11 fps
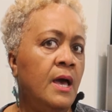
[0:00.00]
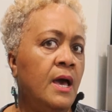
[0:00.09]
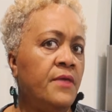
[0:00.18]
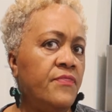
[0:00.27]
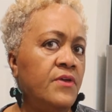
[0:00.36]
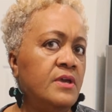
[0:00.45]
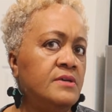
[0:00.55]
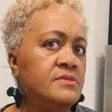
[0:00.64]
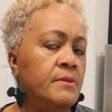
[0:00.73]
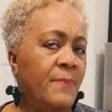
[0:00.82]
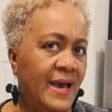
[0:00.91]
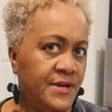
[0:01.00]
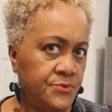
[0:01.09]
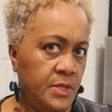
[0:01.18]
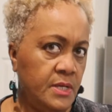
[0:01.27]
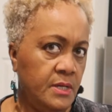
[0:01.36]
I think it's the
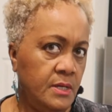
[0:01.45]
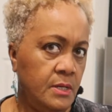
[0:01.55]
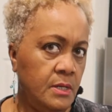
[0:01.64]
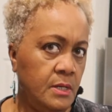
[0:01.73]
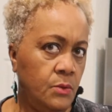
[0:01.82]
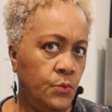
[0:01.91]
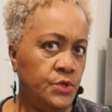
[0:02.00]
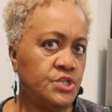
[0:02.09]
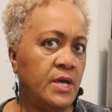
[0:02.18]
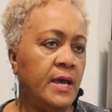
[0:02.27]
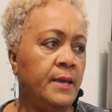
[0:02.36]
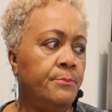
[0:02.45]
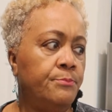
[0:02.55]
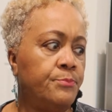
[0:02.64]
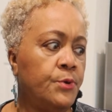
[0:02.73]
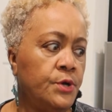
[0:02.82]
battery, which I
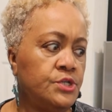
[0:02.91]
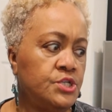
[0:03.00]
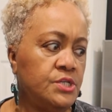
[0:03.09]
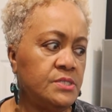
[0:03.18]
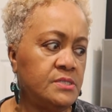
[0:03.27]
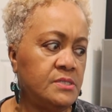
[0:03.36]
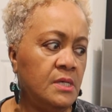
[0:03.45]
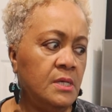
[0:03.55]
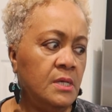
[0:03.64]
purchased